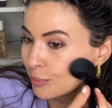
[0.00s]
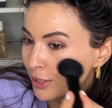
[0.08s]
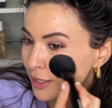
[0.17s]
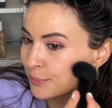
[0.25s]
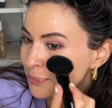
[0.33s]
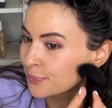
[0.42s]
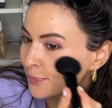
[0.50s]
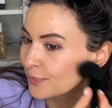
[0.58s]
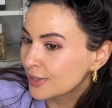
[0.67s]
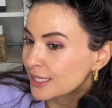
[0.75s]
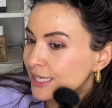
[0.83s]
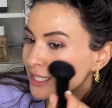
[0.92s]
but
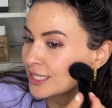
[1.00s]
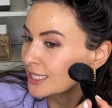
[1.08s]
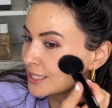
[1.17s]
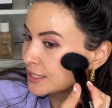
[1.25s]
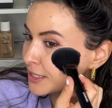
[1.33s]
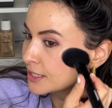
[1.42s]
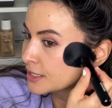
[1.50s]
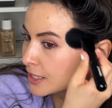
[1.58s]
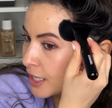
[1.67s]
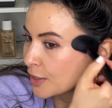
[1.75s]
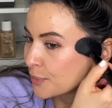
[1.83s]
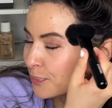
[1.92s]
it isn't
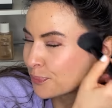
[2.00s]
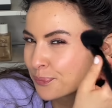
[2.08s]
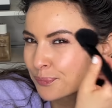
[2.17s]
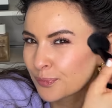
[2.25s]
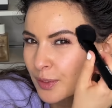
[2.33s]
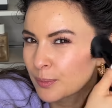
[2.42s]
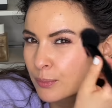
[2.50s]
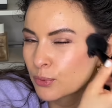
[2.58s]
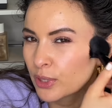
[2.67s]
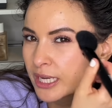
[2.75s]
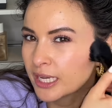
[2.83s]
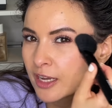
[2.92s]

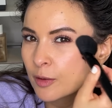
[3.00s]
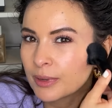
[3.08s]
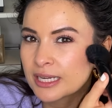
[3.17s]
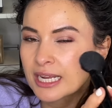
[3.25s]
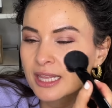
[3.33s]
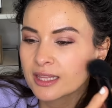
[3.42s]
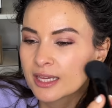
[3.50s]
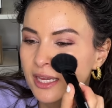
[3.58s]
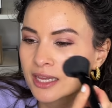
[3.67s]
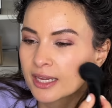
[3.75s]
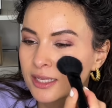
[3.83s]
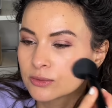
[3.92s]
breaking up
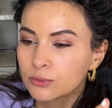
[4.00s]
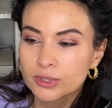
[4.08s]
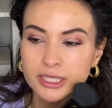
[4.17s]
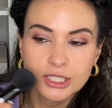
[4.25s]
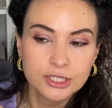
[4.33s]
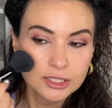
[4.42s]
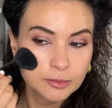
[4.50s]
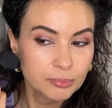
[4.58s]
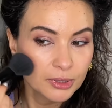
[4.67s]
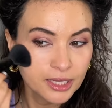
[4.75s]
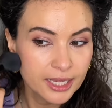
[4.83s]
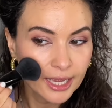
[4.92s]
anything. It's really
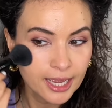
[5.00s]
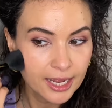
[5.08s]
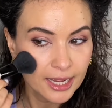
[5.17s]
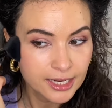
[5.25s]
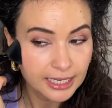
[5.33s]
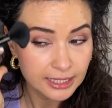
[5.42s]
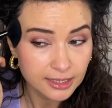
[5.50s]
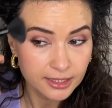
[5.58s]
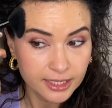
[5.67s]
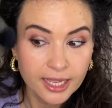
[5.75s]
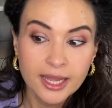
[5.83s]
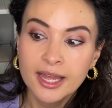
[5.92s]
just playing
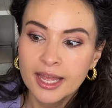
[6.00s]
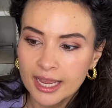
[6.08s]
nicely.